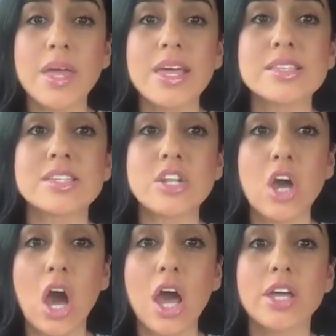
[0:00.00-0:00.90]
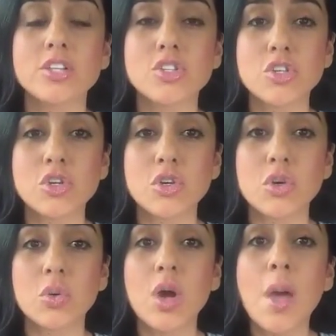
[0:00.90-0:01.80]
is not
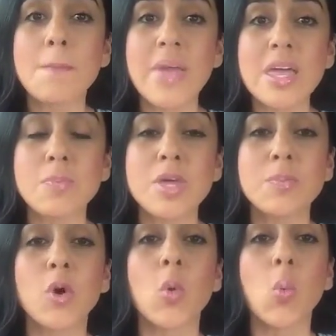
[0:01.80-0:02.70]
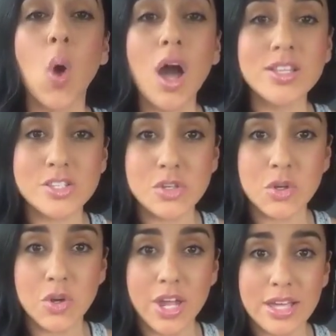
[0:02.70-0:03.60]
to make people want to
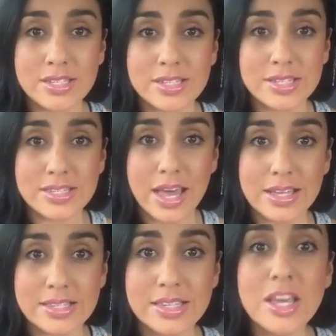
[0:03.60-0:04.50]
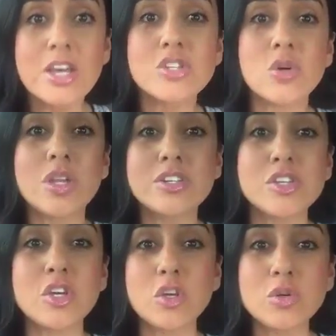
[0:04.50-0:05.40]
create success. So there's a
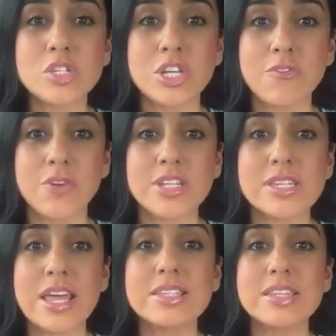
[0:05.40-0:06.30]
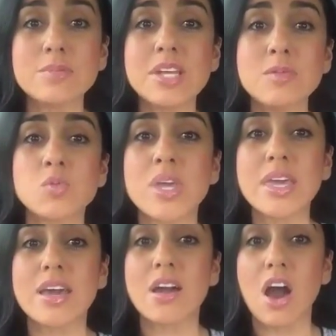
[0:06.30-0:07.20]
huge difference. And sometimes we
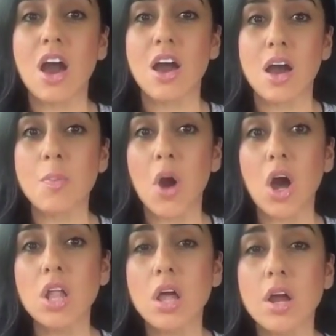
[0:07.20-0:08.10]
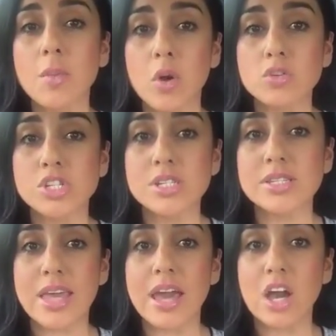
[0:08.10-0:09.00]
get caught up, all our emotions
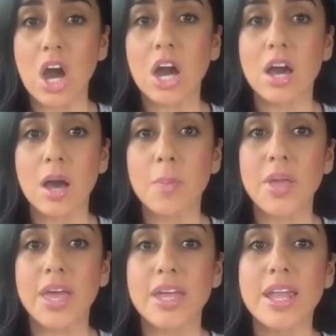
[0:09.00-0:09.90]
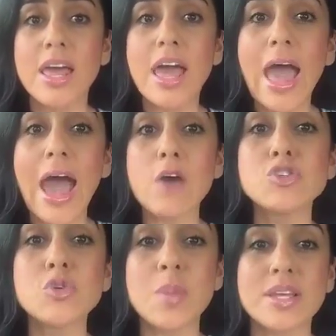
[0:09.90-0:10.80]
get caught up in how
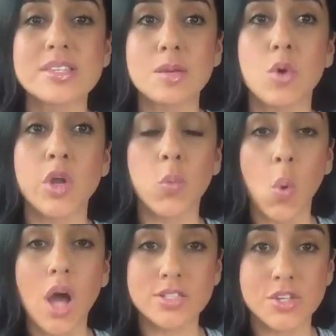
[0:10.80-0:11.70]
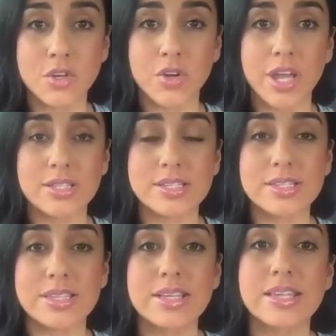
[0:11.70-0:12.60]
to make someone want to create
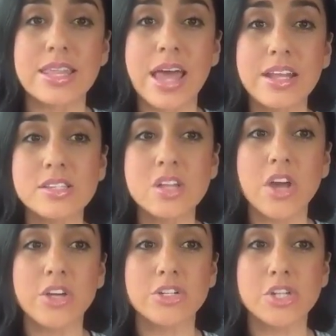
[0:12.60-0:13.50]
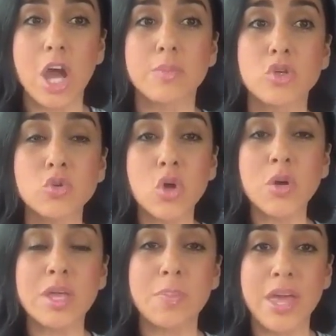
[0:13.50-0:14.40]
success. And that is not your job. You don't
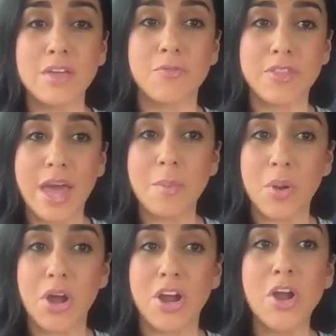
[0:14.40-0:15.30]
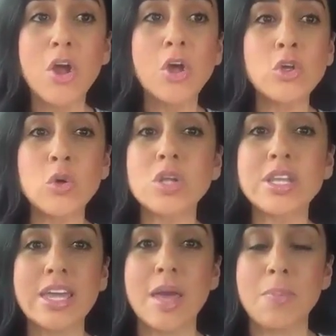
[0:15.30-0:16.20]
get paid for that part. You
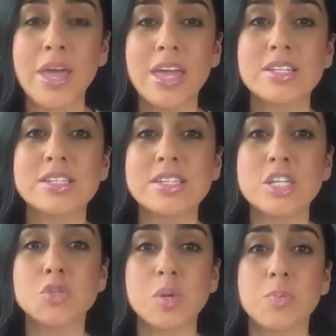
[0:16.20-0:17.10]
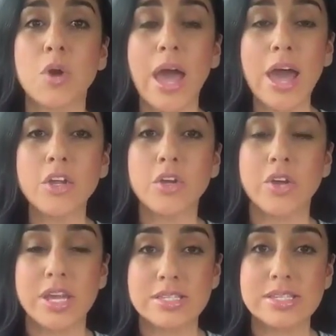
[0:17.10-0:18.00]
only get paid to teach people how to
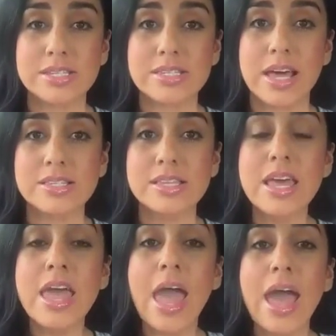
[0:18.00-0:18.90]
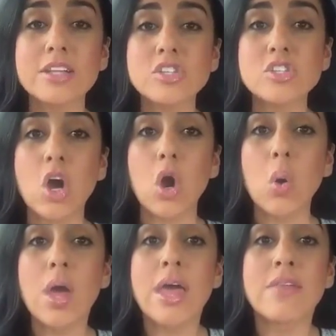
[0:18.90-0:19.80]
create success. And so
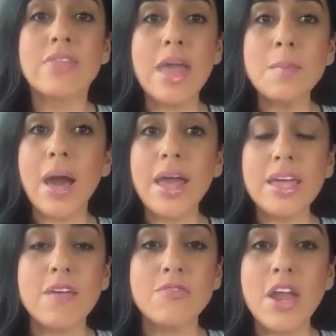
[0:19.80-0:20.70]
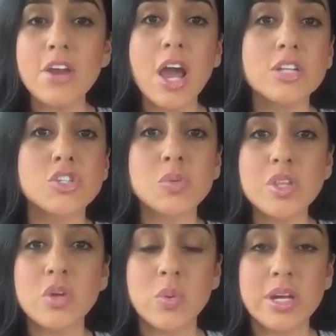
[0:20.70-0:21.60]
they might, if they're not
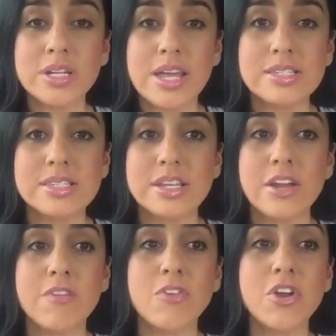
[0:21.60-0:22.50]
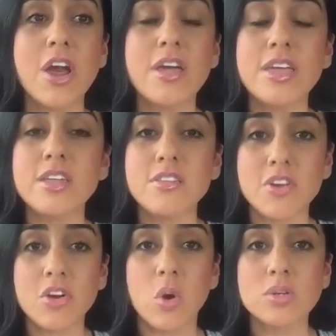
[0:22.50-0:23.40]
doing the work necessary, if they're not hitting
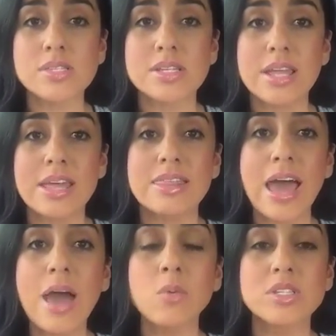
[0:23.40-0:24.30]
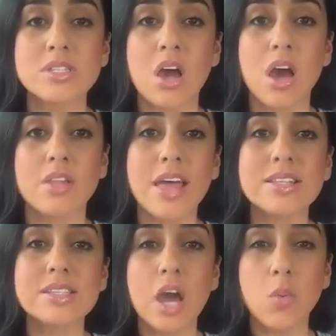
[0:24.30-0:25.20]
their goals today,
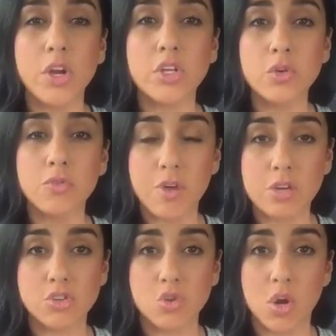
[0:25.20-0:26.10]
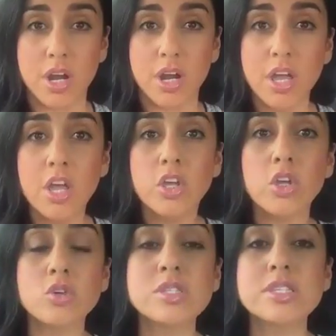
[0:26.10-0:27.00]
that's not where you fell short. You
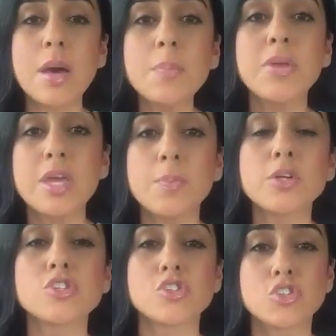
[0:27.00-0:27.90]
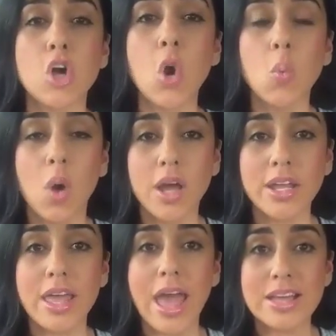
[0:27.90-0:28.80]
know, some people just don't want
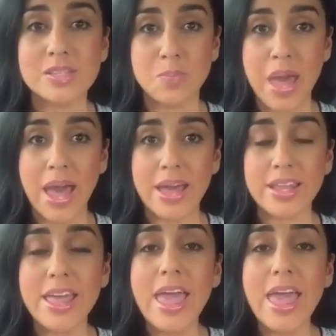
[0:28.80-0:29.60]
it as bad